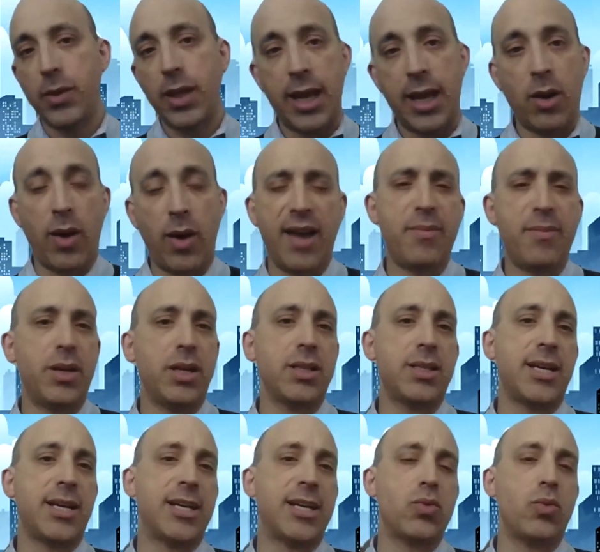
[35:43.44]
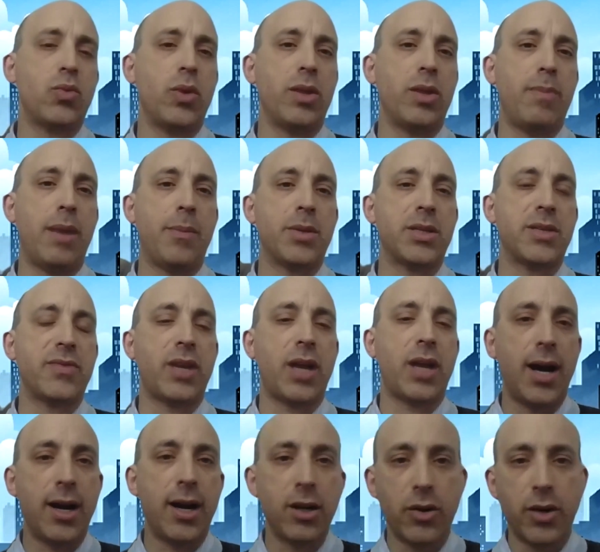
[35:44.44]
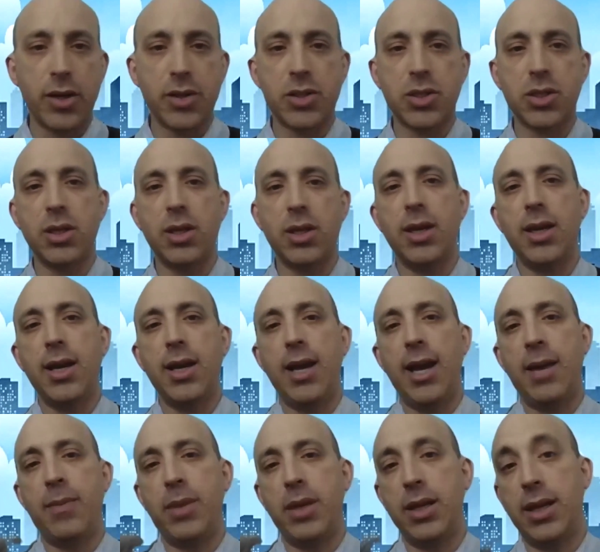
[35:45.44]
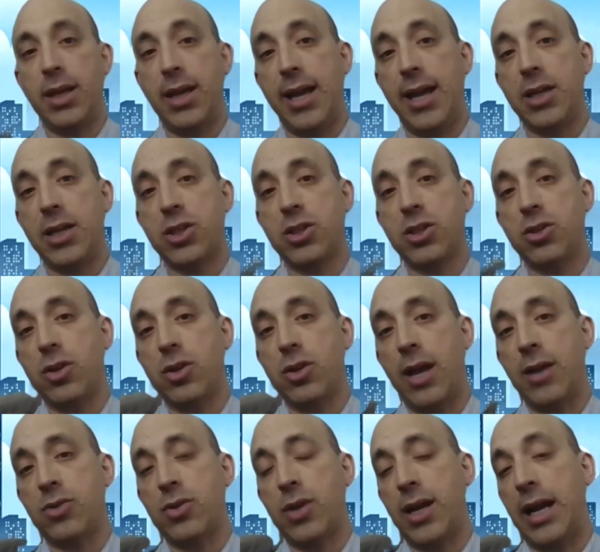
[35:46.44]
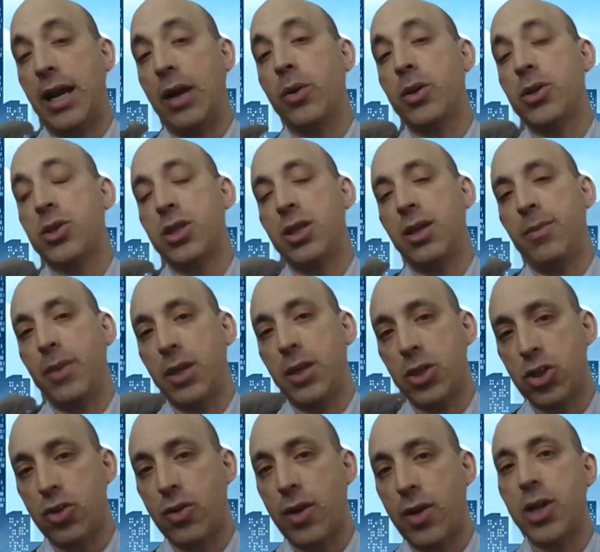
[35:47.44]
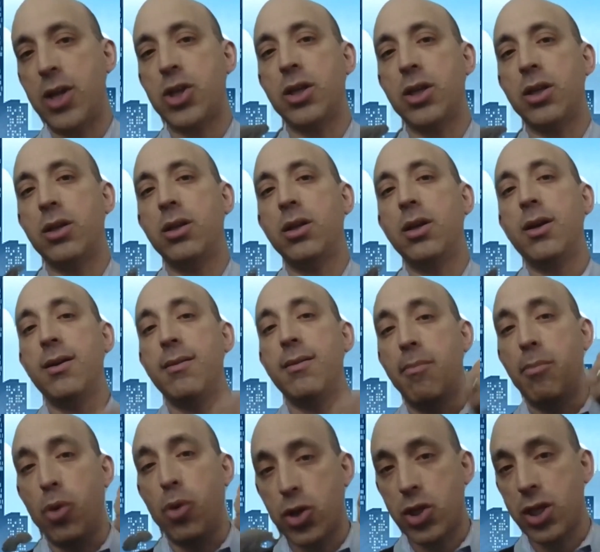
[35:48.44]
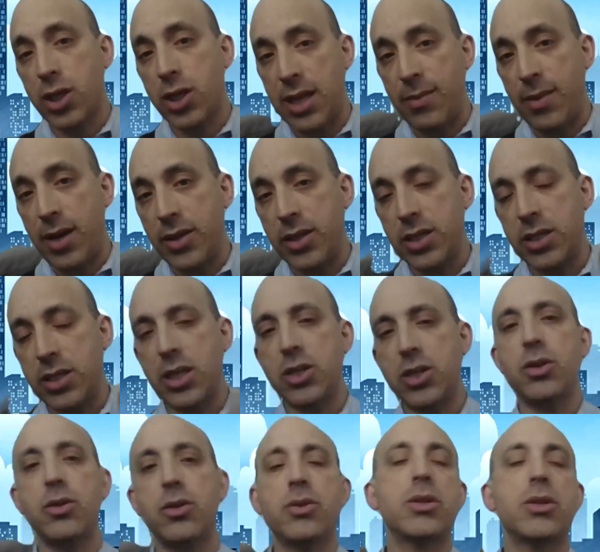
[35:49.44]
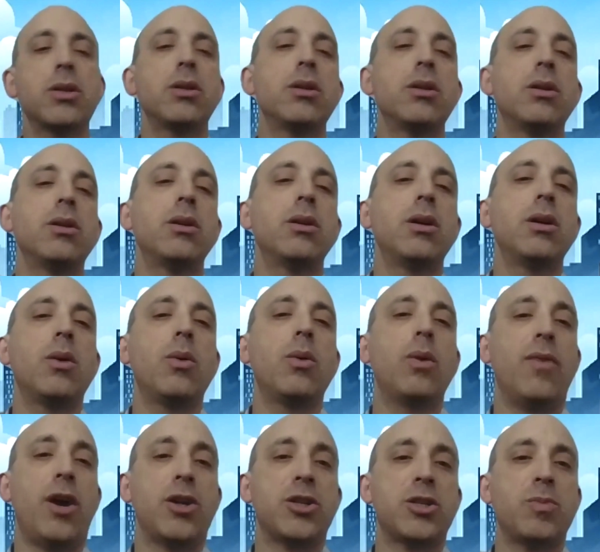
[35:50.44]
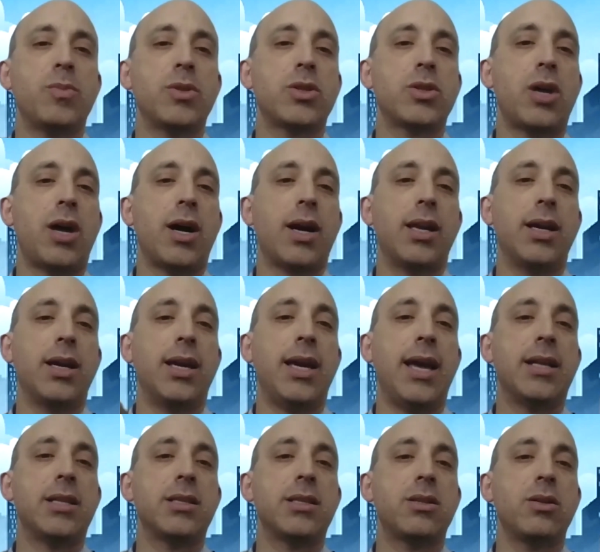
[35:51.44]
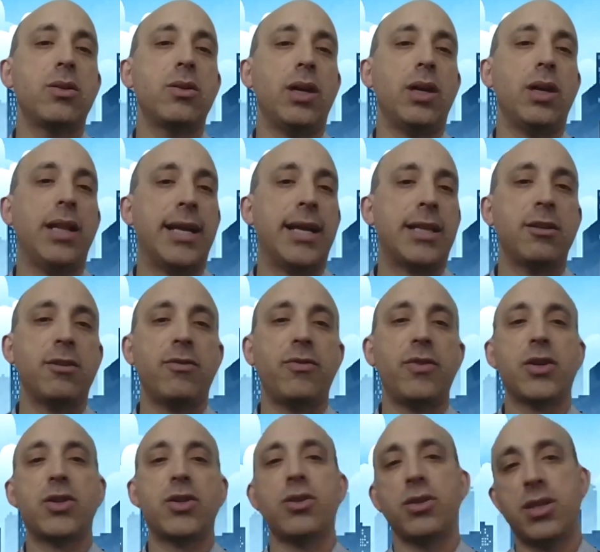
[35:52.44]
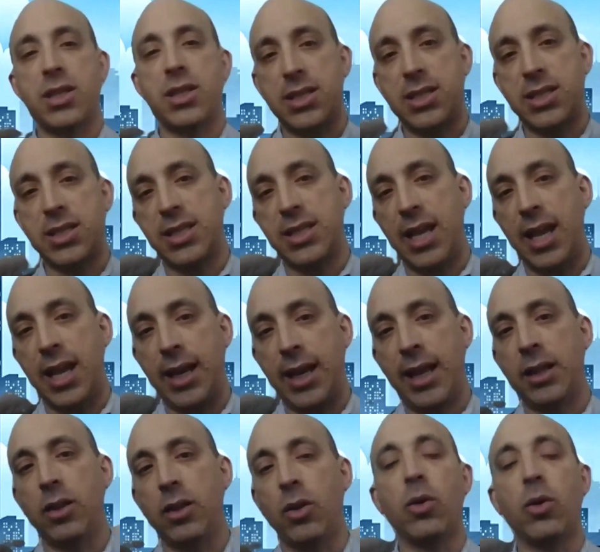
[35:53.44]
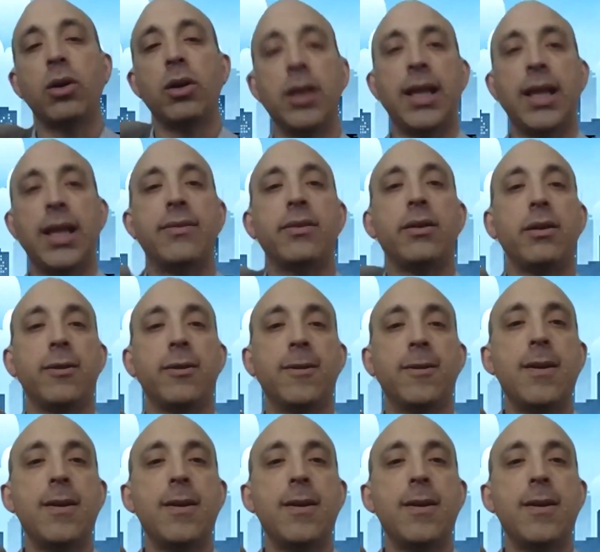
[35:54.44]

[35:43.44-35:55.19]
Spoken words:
I know I've been in touch with members of Congress and been engaged in trying to outreach to the administration, pushing them on these issues. We've also been talking again to elected officials at the state and local level.